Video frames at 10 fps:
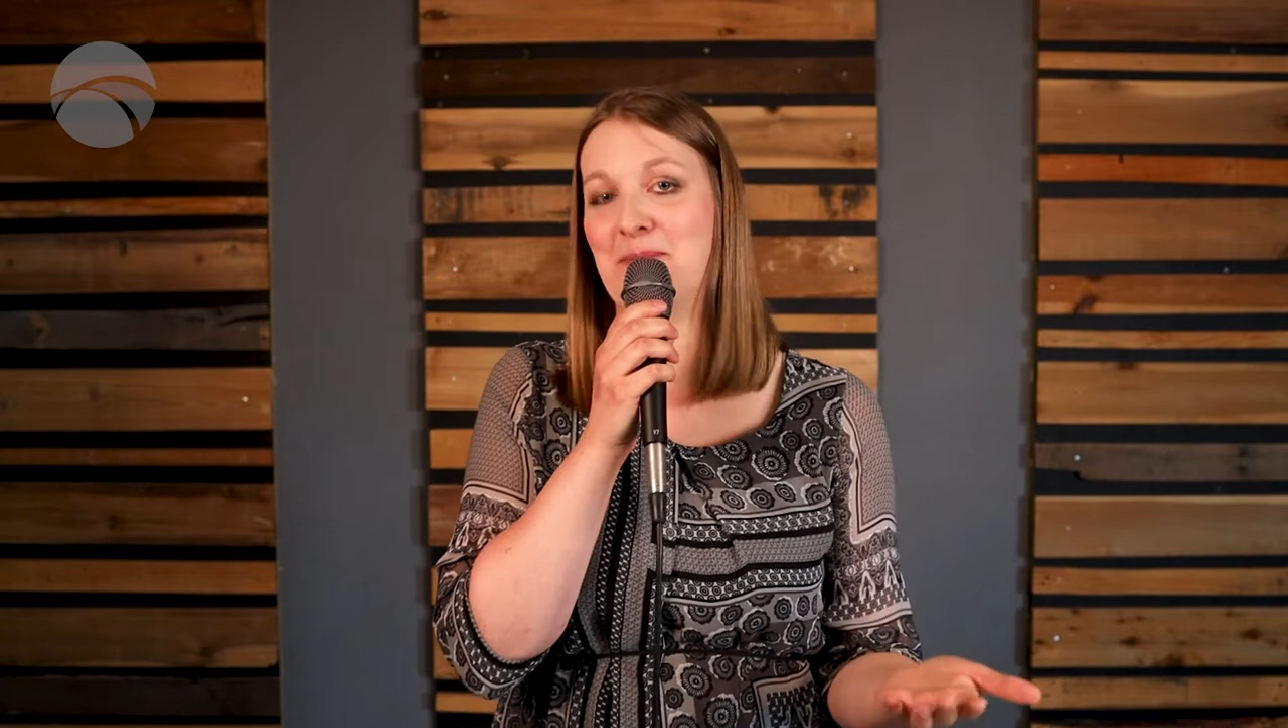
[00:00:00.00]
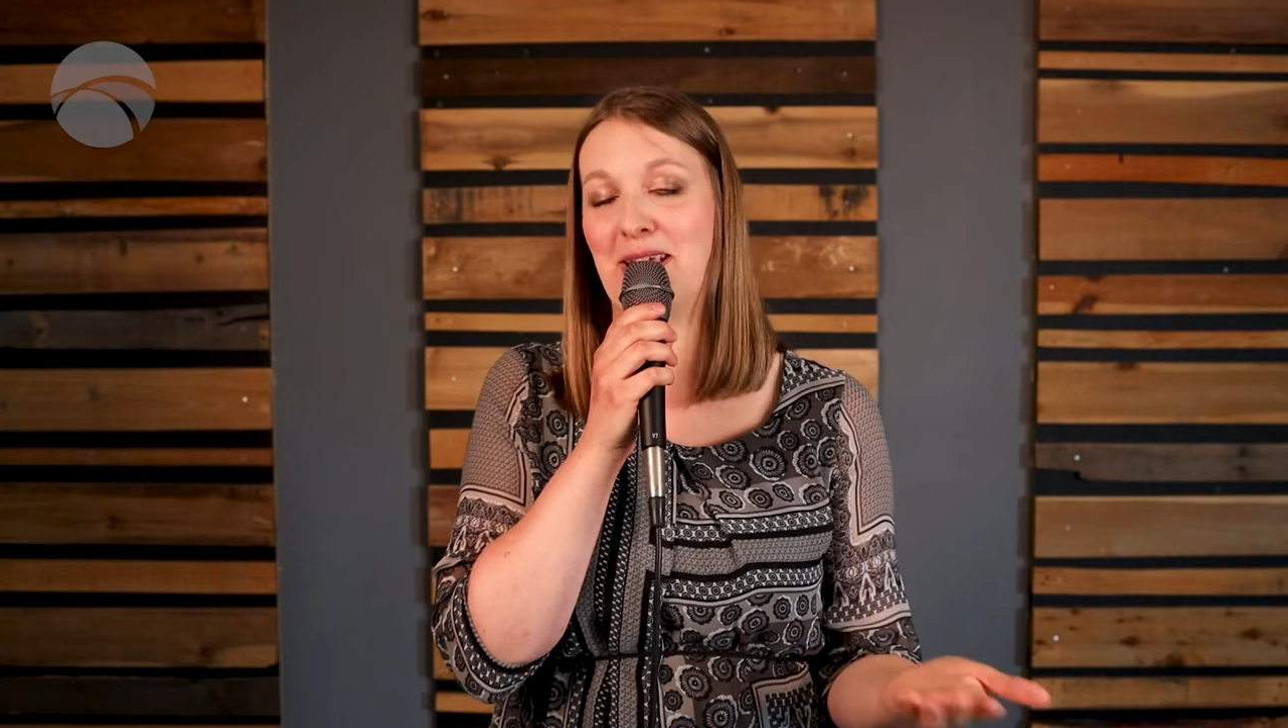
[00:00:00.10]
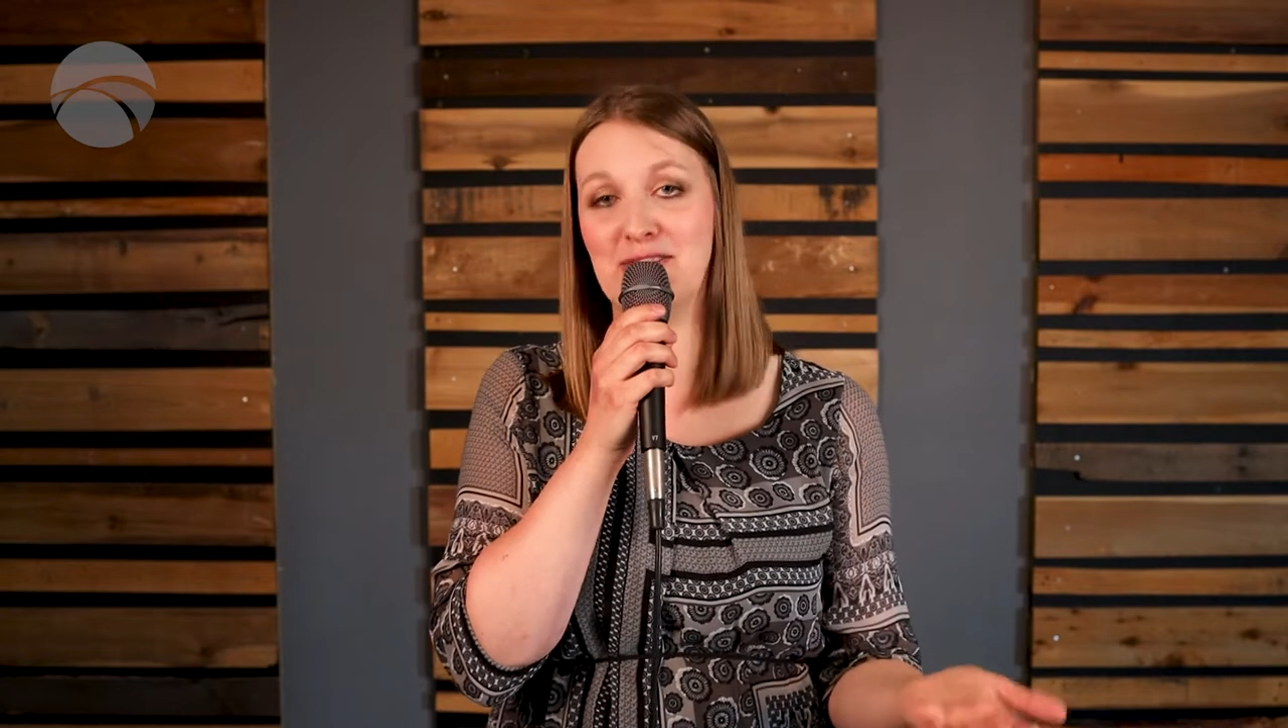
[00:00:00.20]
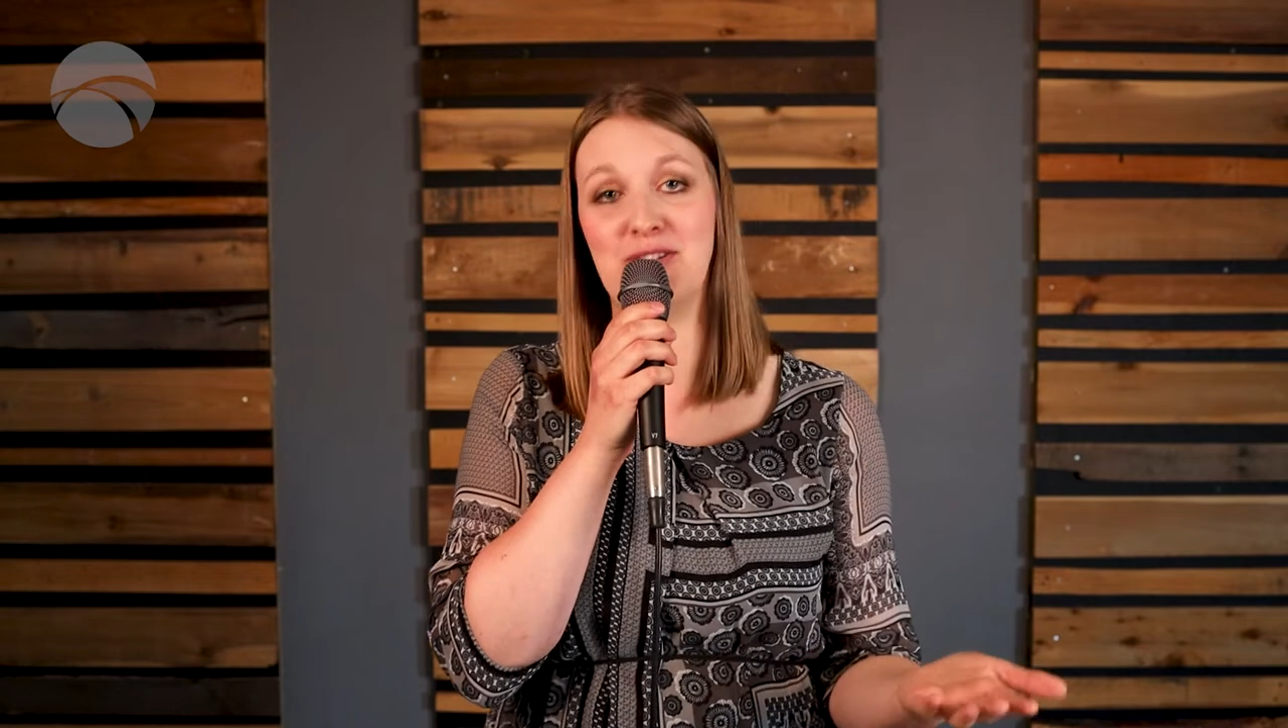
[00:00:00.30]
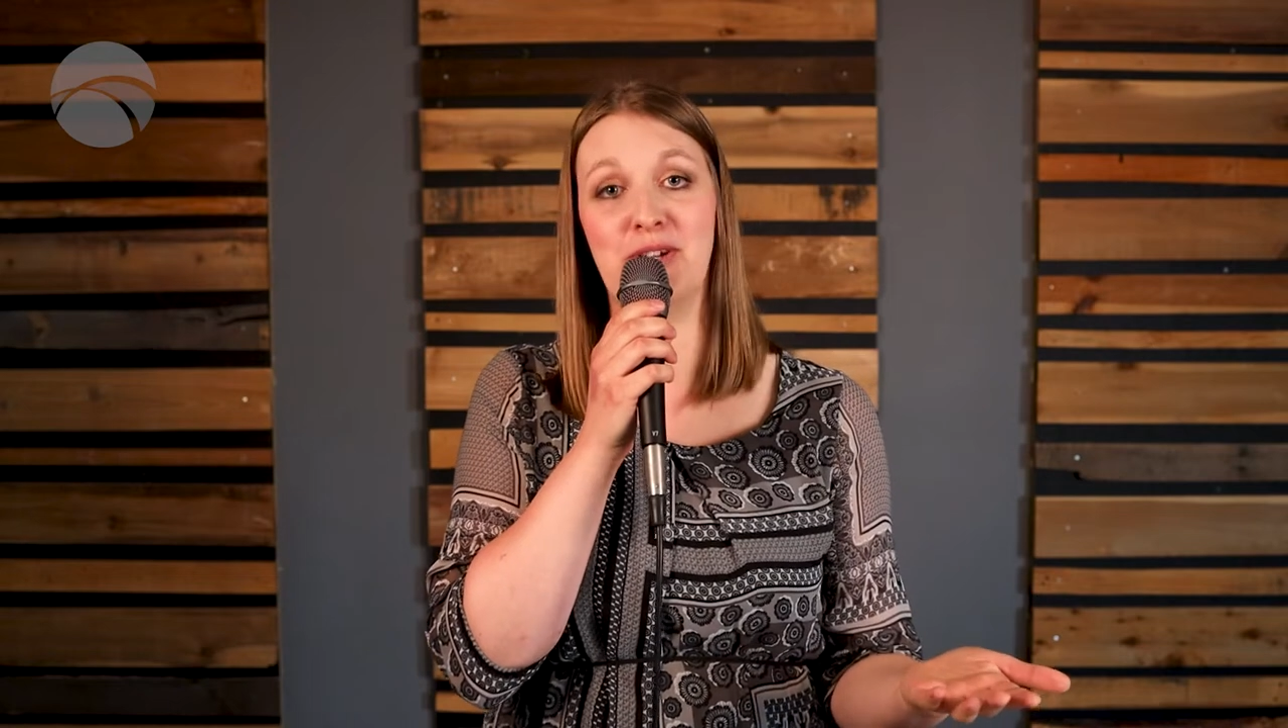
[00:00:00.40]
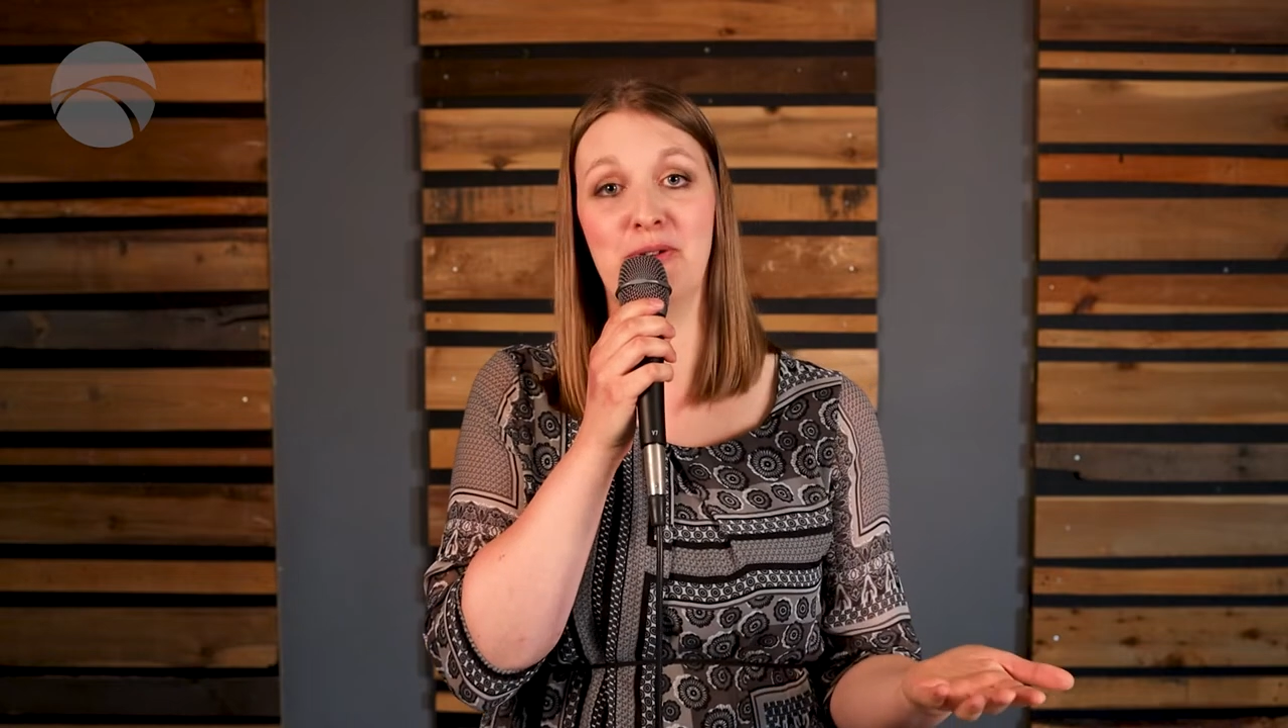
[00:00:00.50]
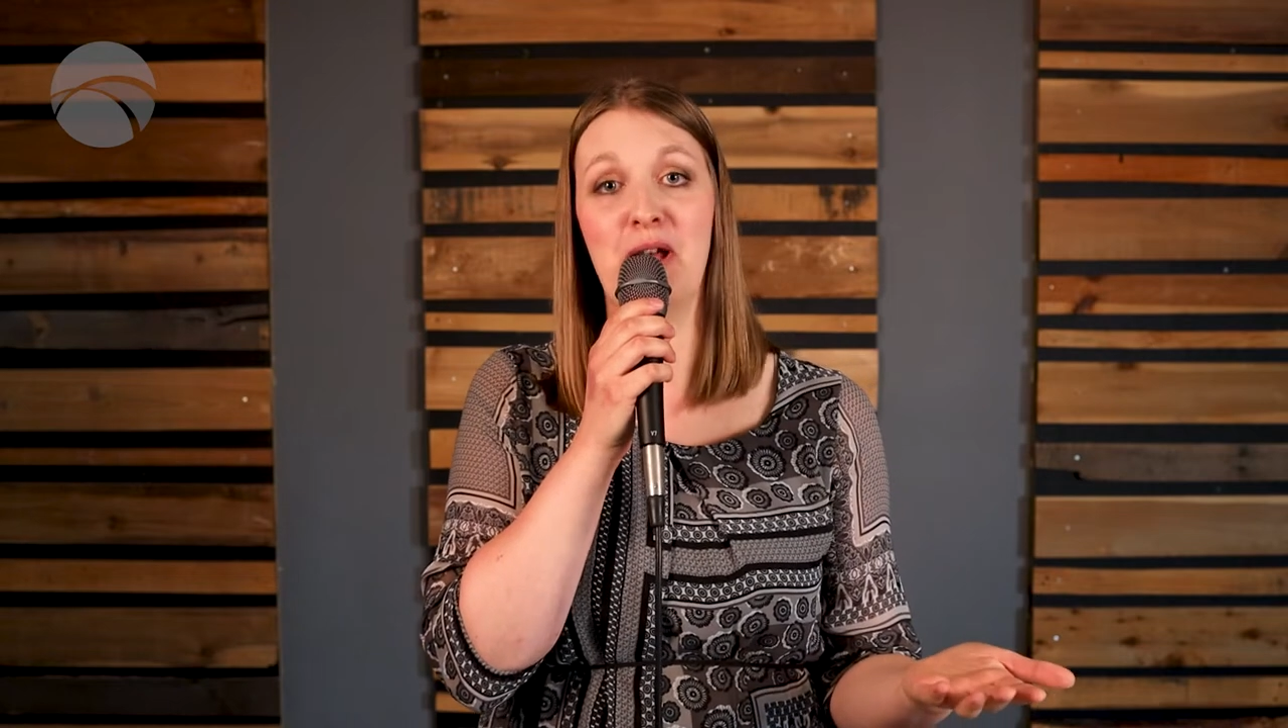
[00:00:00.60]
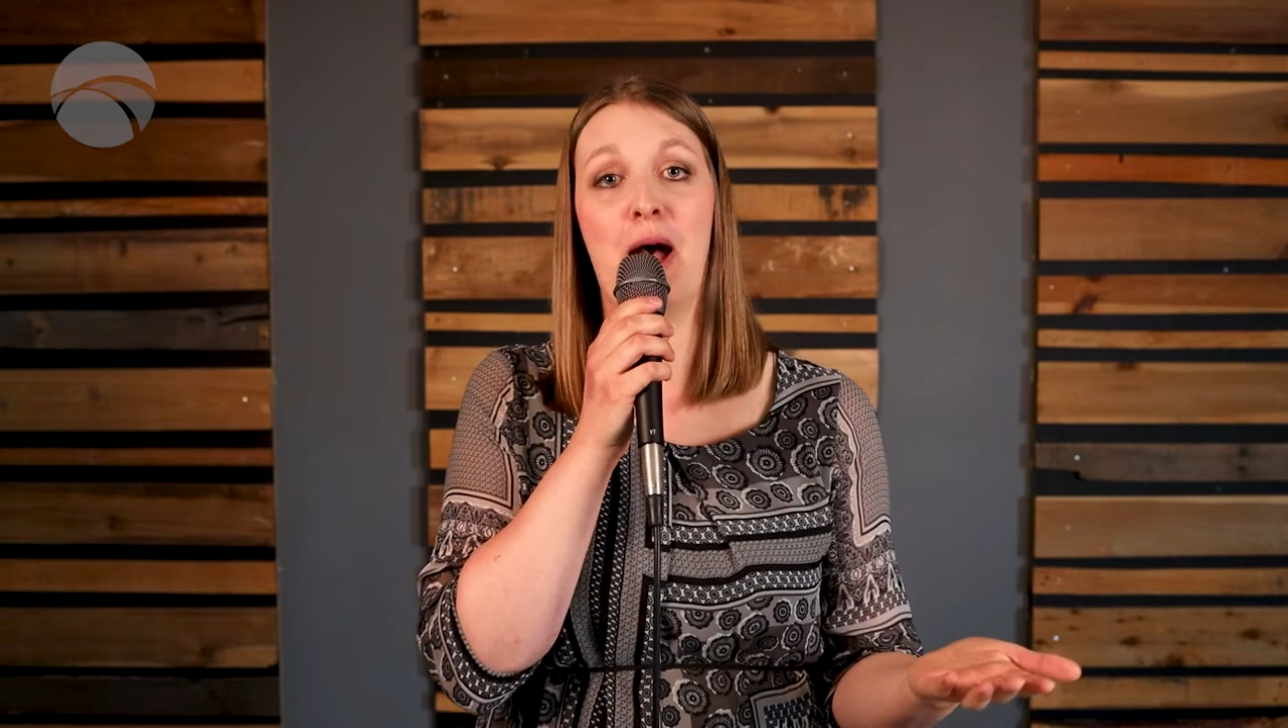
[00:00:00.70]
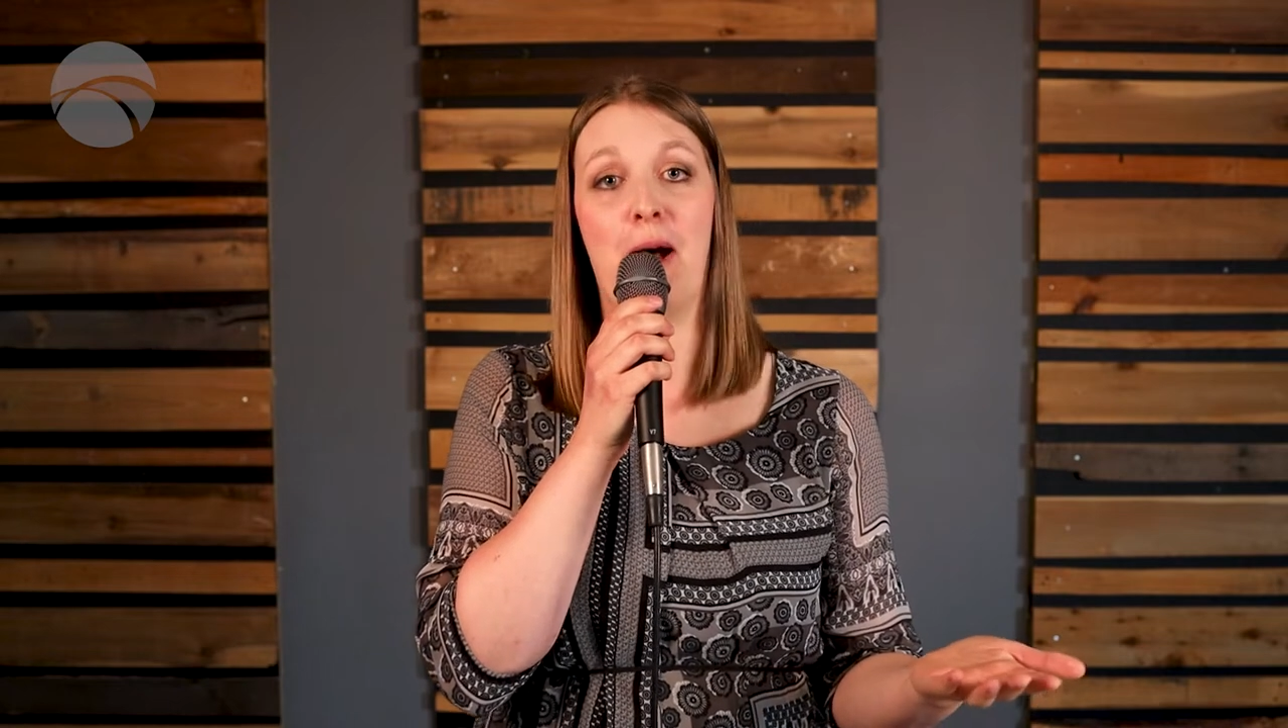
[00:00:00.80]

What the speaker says: makes you